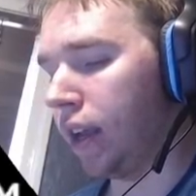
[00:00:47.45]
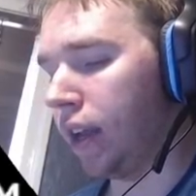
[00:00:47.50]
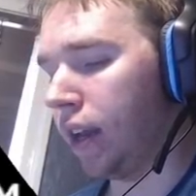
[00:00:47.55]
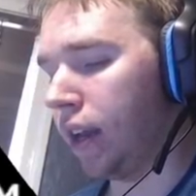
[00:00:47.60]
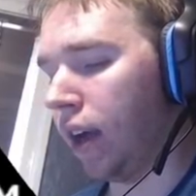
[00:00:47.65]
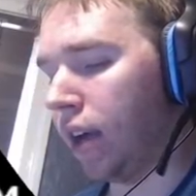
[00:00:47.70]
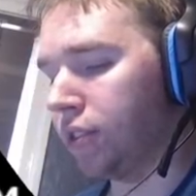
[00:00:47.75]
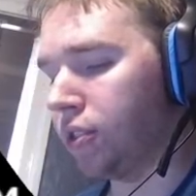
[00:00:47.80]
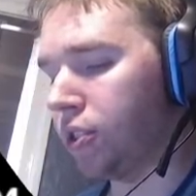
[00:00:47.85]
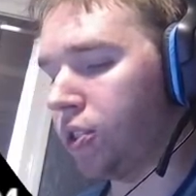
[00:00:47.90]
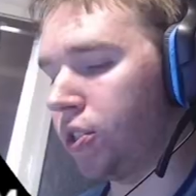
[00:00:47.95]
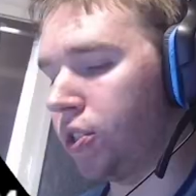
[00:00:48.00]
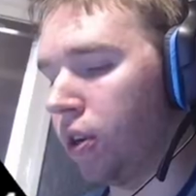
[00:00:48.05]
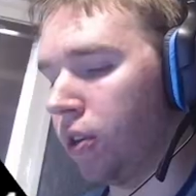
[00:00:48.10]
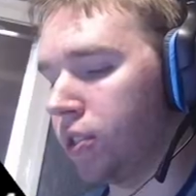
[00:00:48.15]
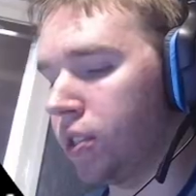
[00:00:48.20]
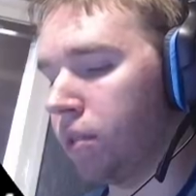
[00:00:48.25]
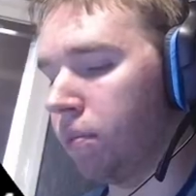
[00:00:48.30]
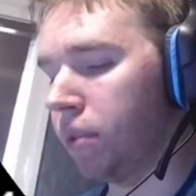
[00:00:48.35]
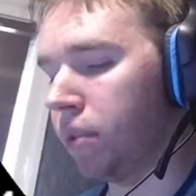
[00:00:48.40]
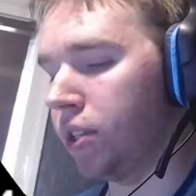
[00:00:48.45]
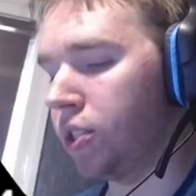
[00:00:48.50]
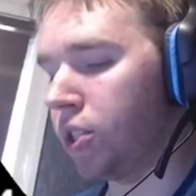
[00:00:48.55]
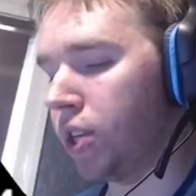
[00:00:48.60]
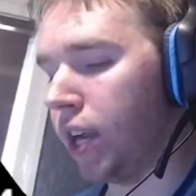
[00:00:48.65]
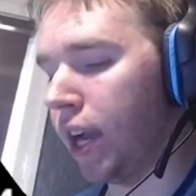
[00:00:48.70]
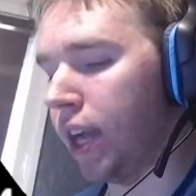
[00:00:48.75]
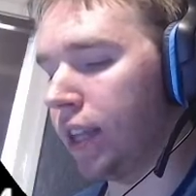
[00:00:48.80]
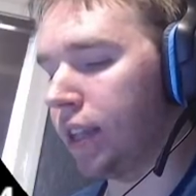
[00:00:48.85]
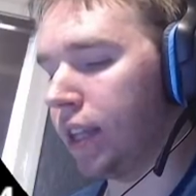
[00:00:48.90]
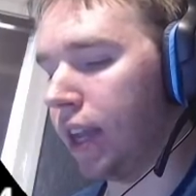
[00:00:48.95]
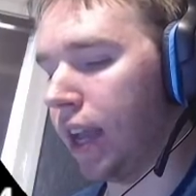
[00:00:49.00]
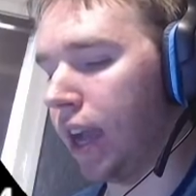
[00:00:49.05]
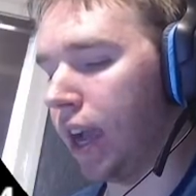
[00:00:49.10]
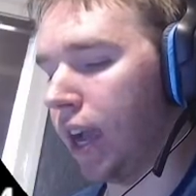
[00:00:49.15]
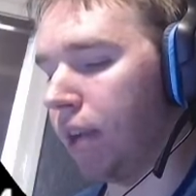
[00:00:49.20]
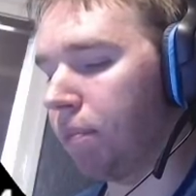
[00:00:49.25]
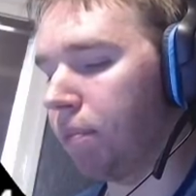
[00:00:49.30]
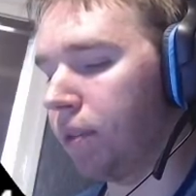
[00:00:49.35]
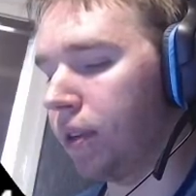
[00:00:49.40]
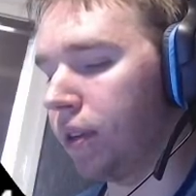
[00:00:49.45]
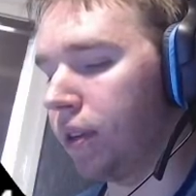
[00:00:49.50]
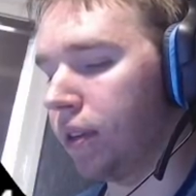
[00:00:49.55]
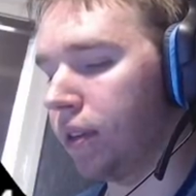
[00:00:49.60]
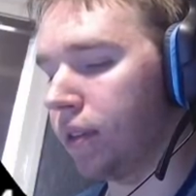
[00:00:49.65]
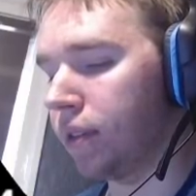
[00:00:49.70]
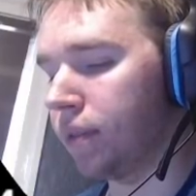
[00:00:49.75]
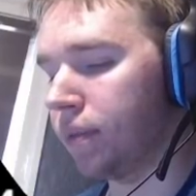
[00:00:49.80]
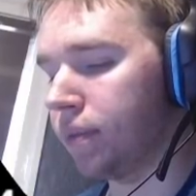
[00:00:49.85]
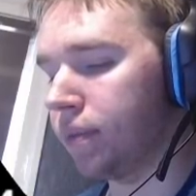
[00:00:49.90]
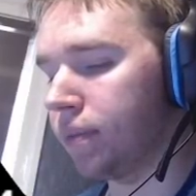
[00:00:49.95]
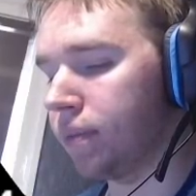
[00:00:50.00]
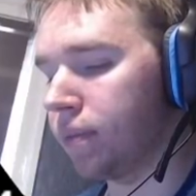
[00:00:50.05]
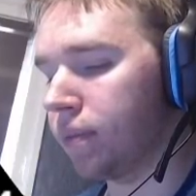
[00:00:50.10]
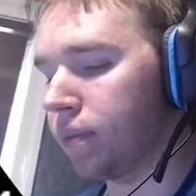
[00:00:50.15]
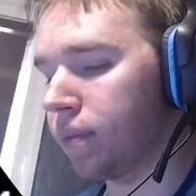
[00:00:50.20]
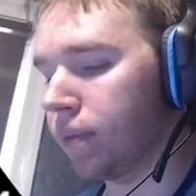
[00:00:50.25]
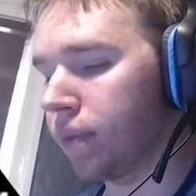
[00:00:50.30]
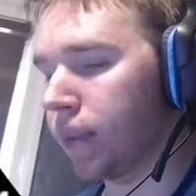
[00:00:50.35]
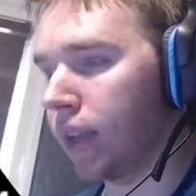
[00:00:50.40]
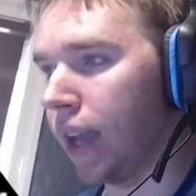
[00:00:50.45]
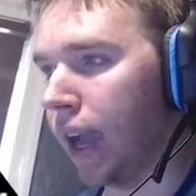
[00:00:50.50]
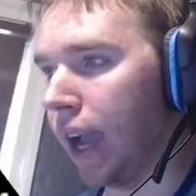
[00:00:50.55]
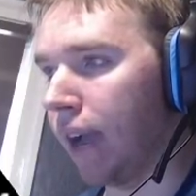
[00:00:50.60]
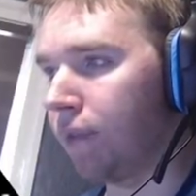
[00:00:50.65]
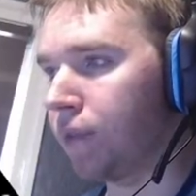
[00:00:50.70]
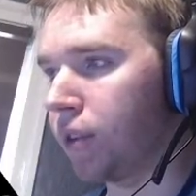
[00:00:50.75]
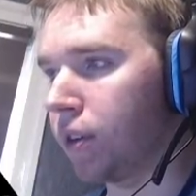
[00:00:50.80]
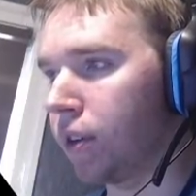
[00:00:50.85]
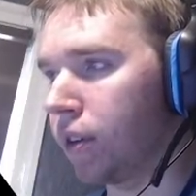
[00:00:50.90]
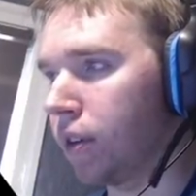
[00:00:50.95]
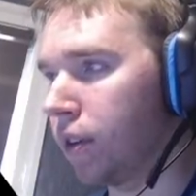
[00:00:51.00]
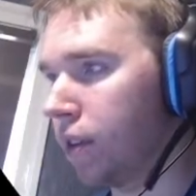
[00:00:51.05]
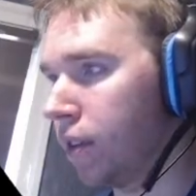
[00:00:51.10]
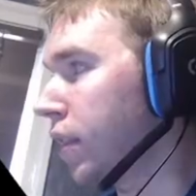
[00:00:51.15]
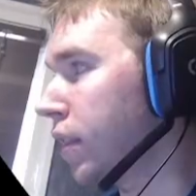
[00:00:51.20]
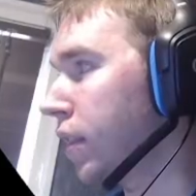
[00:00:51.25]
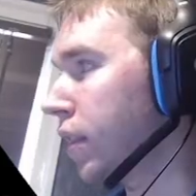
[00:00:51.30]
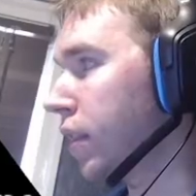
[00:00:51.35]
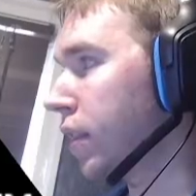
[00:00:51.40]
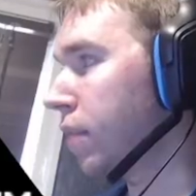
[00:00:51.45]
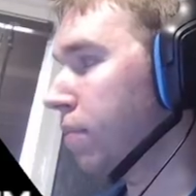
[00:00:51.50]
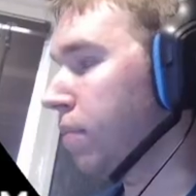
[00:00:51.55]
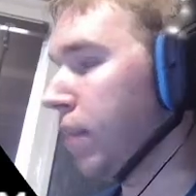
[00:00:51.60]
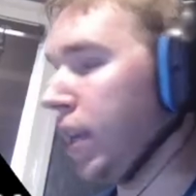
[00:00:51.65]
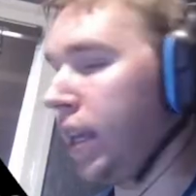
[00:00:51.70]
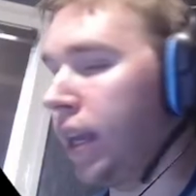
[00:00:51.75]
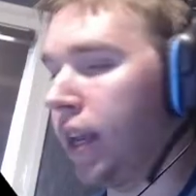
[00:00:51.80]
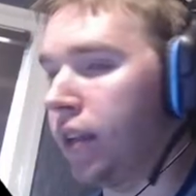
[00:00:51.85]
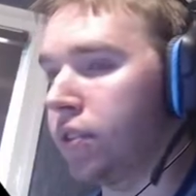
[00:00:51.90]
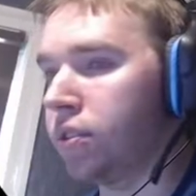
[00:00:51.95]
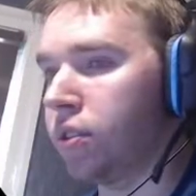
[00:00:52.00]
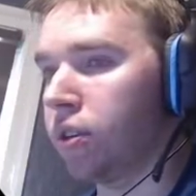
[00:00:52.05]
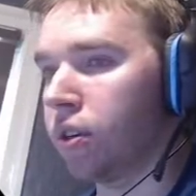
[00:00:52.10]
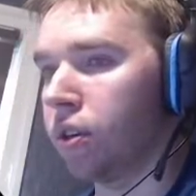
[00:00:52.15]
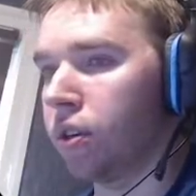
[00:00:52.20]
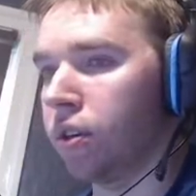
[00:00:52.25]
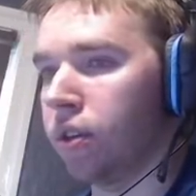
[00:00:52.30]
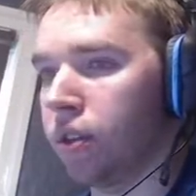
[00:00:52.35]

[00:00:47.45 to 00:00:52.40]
And I'll also show some of the chat that happened after me getting zeroed.